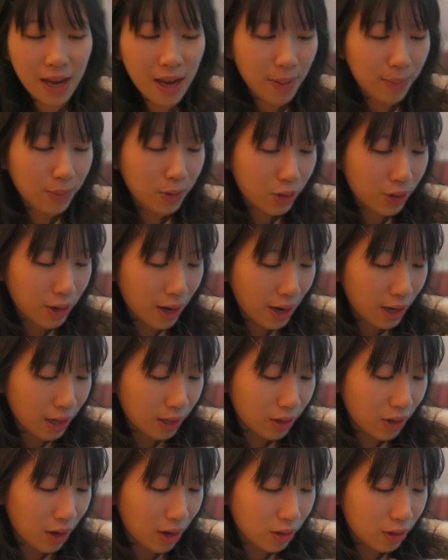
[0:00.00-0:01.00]
I'm
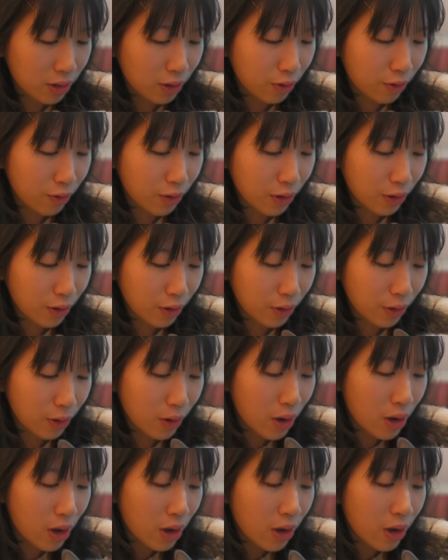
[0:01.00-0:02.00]
trying not to feel
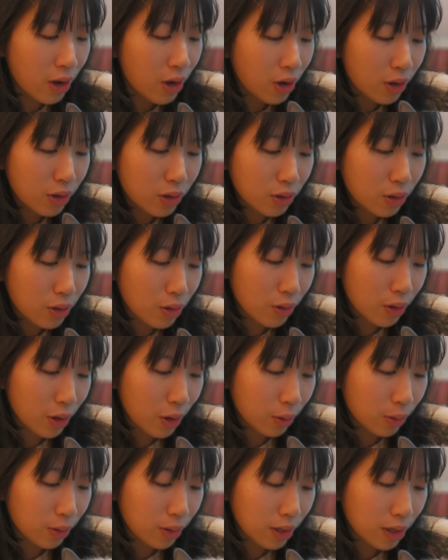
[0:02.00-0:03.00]
too
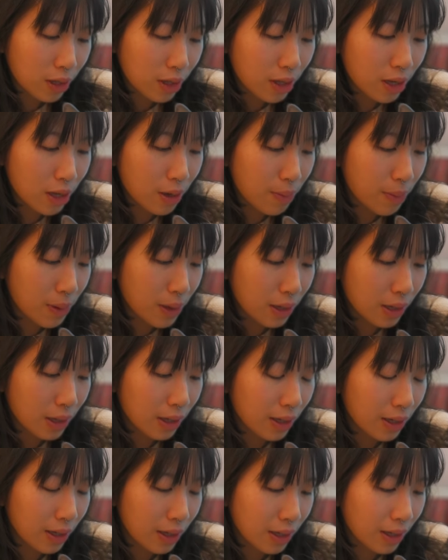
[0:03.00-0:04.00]
guilty
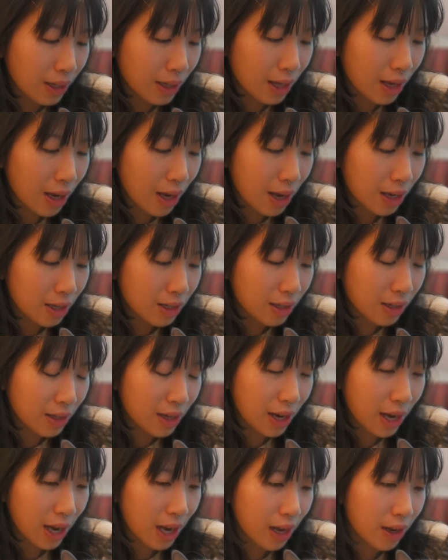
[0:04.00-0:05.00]
because I did
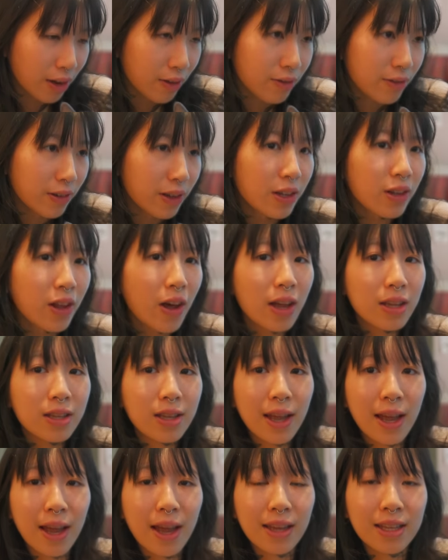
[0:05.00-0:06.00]
have a lot of
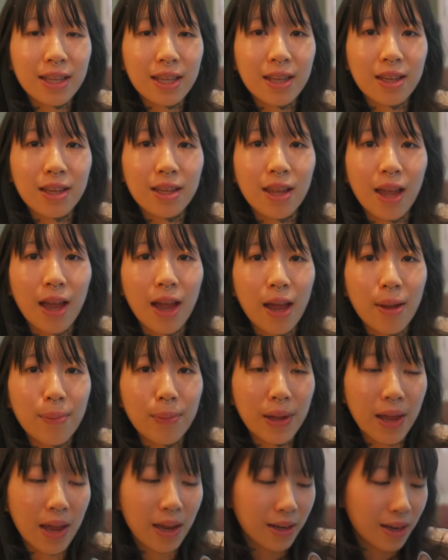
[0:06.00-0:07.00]
tasks that I
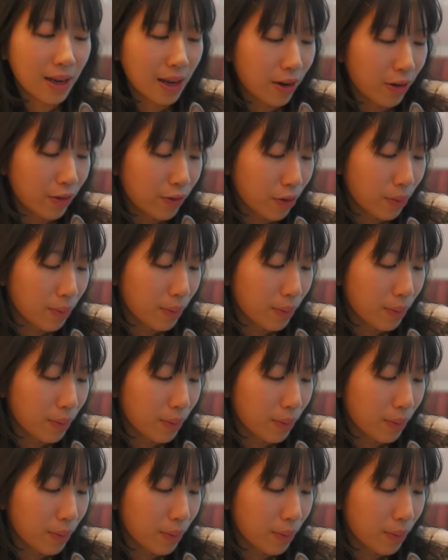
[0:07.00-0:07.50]
planned out for